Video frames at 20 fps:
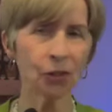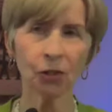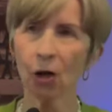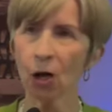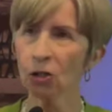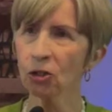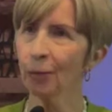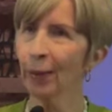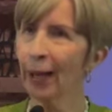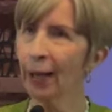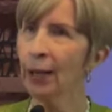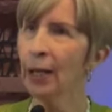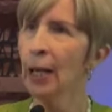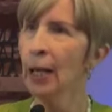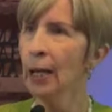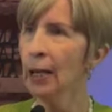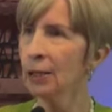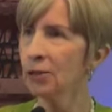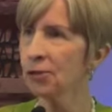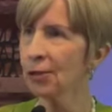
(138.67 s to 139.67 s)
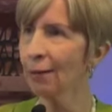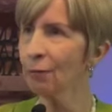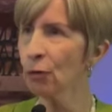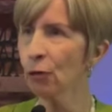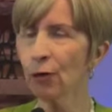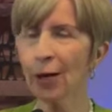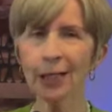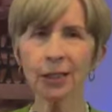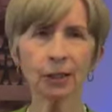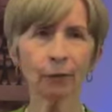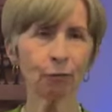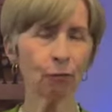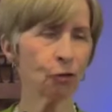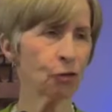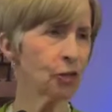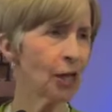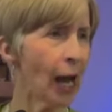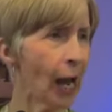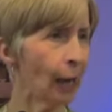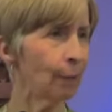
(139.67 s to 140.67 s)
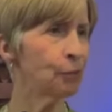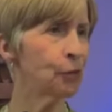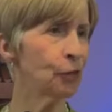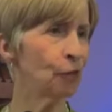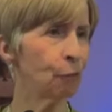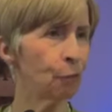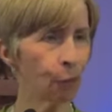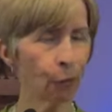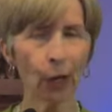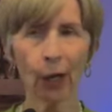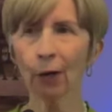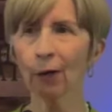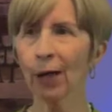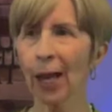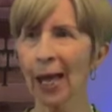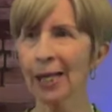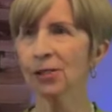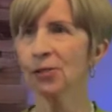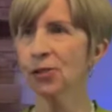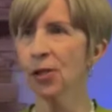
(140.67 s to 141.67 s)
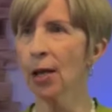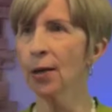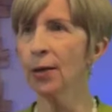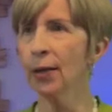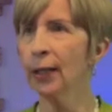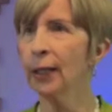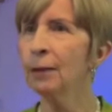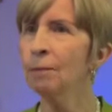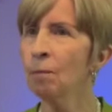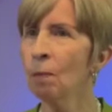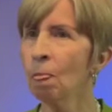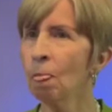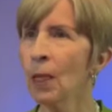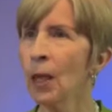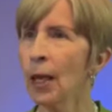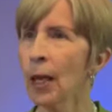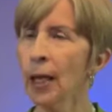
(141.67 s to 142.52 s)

And we talked about 7 or 8 different types of prayer last Sunday.